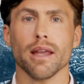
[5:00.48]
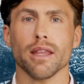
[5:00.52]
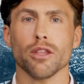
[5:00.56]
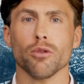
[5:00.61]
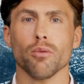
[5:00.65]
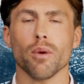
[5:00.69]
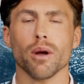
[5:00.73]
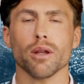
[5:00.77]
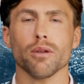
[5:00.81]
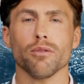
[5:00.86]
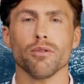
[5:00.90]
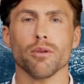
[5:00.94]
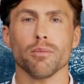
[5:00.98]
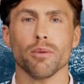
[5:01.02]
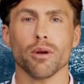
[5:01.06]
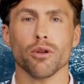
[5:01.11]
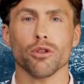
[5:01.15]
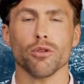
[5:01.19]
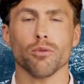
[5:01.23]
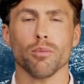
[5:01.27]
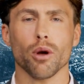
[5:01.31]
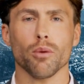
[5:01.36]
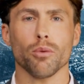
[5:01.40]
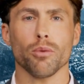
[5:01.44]
is one of the
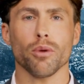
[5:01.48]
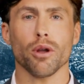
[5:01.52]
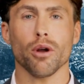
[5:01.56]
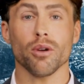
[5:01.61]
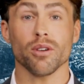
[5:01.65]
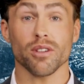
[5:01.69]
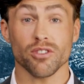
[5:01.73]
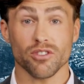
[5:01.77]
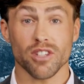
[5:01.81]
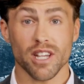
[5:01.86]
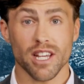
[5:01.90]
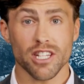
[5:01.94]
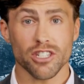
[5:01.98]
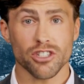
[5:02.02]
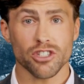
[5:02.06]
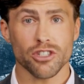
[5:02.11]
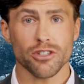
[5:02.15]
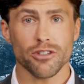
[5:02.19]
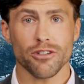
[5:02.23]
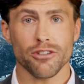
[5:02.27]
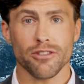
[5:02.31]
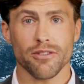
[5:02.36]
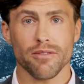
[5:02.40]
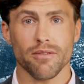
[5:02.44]
most popular
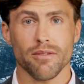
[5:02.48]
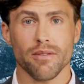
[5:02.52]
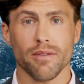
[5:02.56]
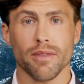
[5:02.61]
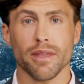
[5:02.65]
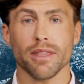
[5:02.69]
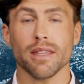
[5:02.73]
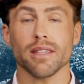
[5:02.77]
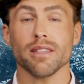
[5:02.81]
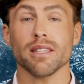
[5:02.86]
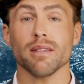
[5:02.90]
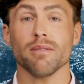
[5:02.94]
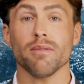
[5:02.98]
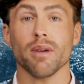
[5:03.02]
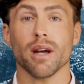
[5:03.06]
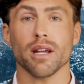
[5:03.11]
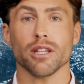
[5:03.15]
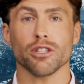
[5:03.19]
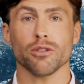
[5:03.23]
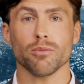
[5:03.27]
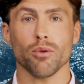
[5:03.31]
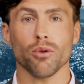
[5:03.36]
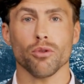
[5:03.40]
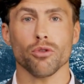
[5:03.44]
attractions. It is
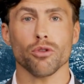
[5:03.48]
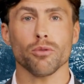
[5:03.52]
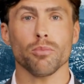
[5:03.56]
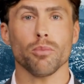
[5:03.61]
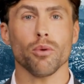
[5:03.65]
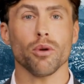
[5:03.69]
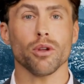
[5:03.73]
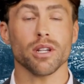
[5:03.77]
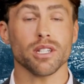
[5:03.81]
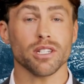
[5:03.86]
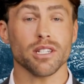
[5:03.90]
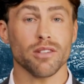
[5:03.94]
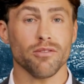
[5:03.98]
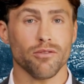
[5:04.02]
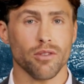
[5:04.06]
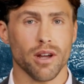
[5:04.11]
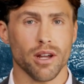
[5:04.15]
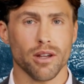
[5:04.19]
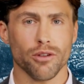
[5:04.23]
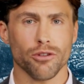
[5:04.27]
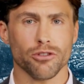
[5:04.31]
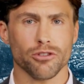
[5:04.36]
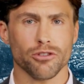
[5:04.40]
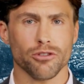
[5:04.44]
advisable to book in
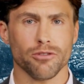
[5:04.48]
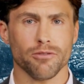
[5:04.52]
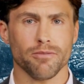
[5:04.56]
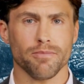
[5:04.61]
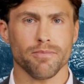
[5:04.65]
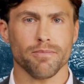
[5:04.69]
advance.